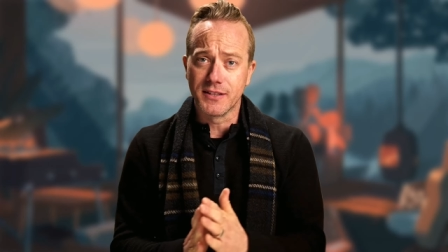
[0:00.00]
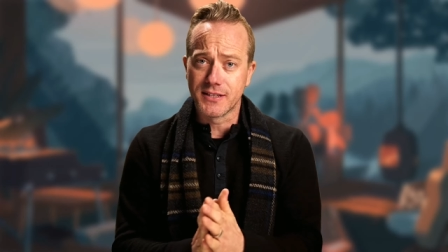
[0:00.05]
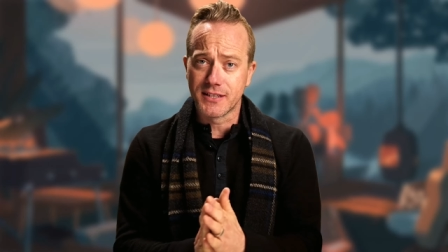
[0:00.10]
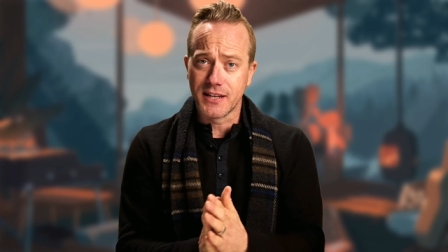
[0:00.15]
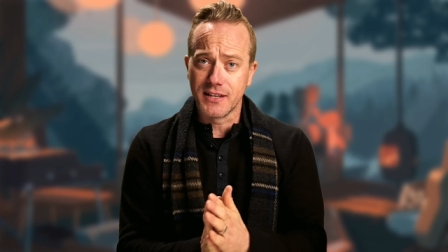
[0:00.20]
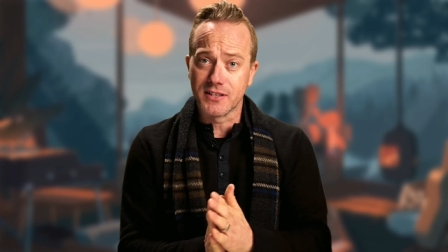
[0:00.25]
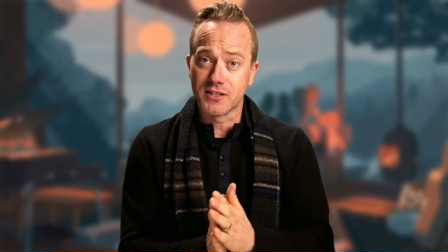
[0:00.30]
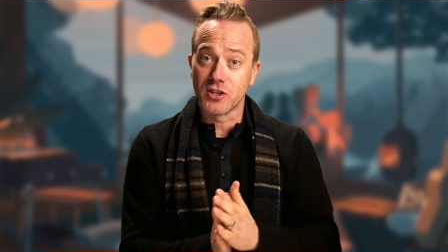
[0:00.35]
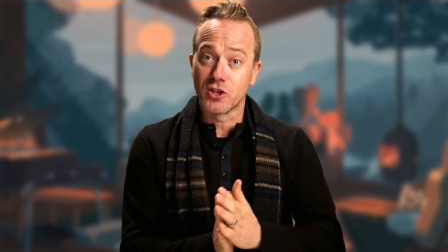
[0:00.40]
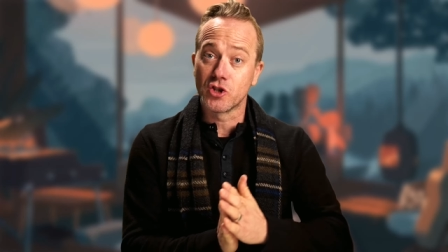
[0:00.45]

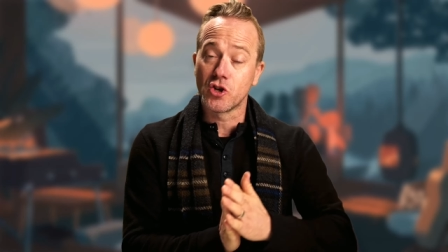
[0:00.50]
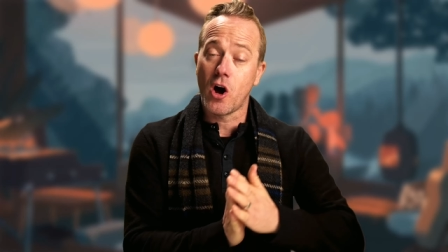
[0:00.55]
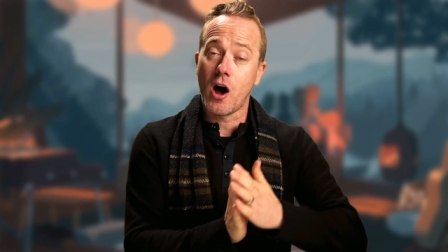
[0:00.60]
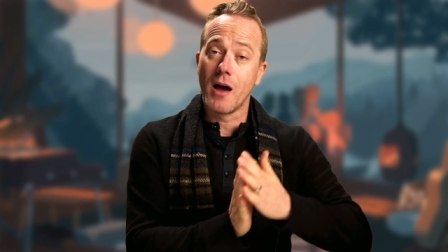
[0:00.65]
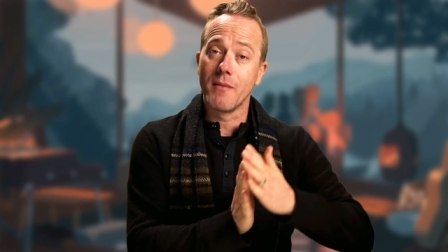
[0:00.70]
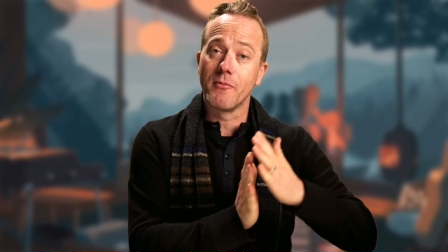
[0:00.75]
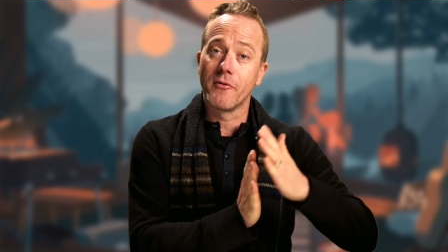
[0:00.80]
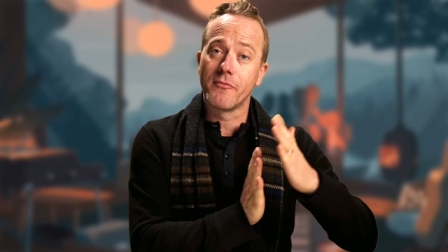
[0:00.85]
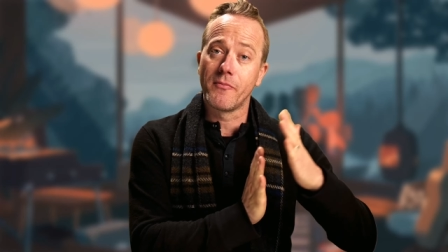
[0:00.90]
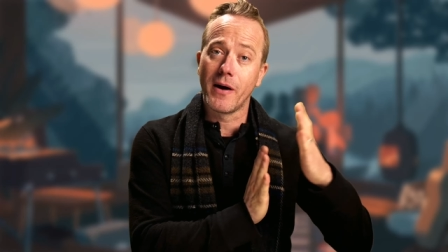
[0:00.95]
since the
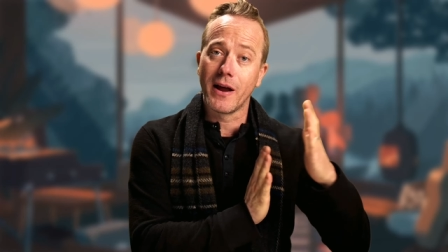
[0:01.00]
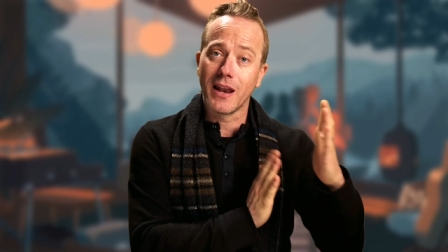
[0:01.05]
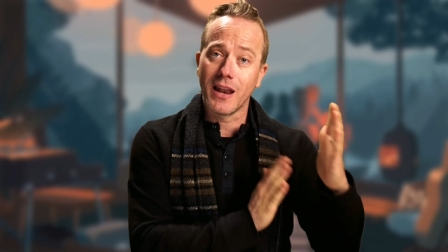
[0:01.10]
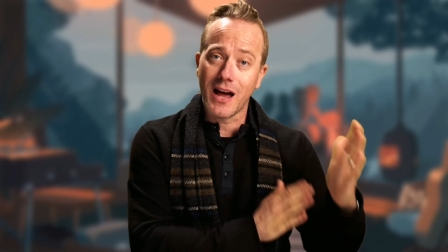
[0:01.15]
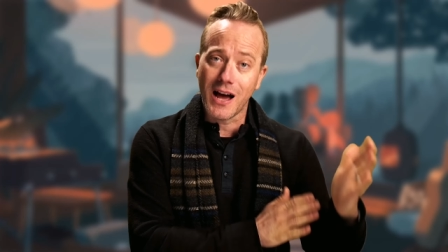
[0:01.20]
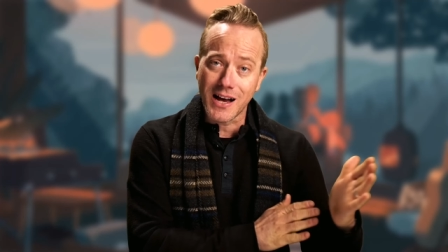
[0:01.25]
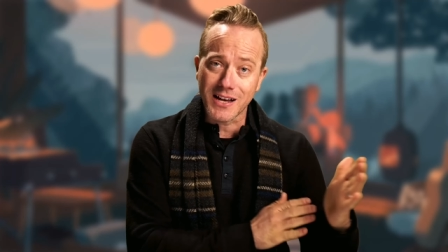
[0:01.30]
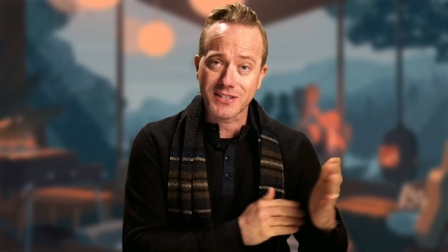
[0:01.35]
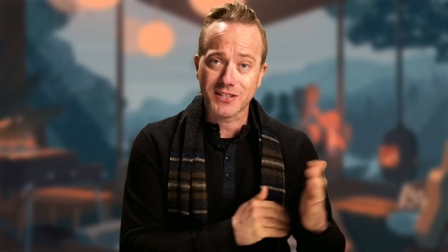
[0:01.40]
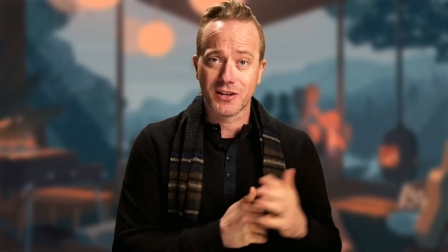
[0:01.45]
time of my
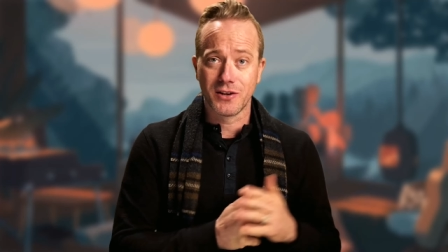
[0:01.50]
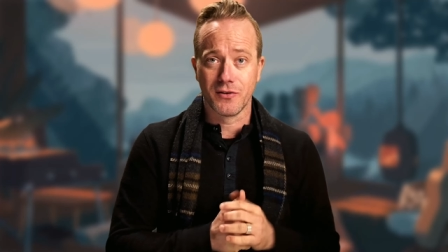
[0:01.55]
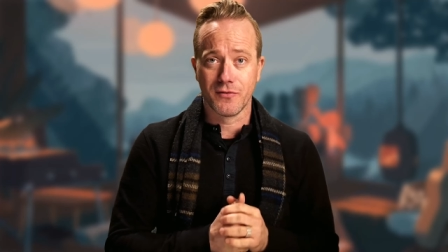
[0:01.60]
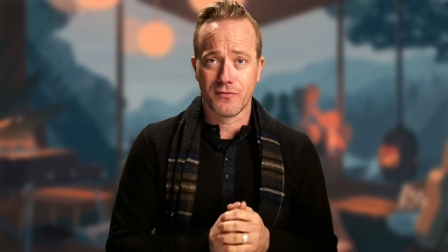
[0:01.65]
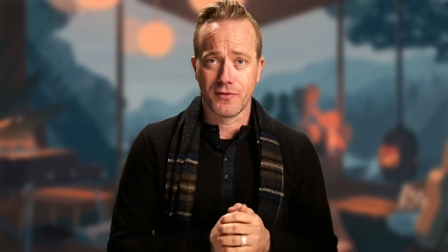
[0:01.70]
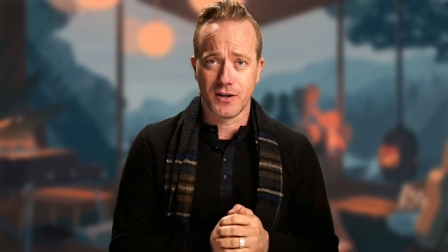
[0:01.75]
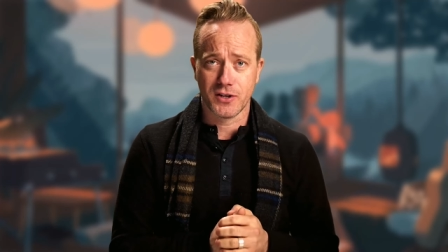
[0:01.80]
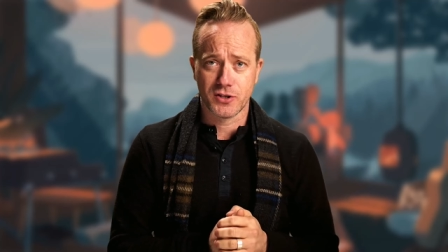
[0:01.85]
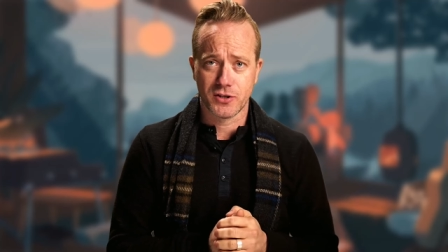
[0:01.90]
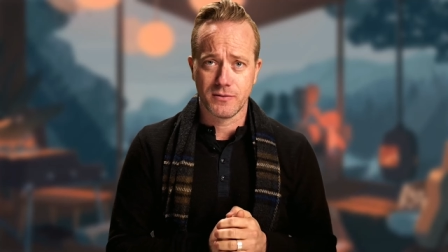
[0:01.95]
last
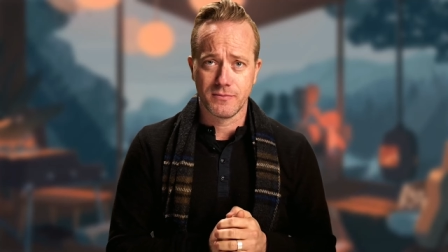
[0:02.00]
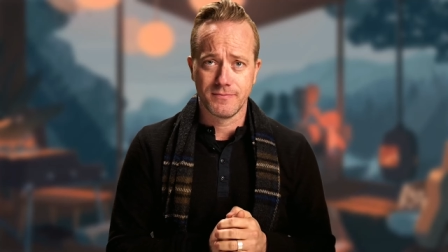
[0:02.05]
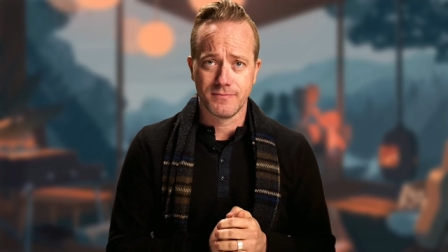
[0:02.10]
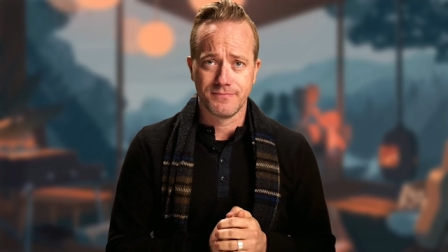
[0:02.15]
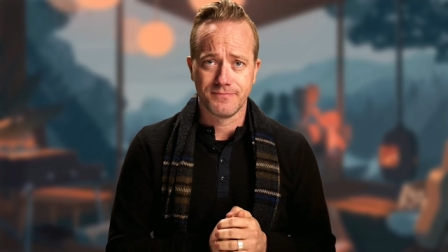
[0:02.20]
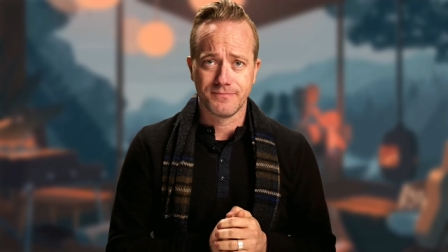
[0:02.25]
confession.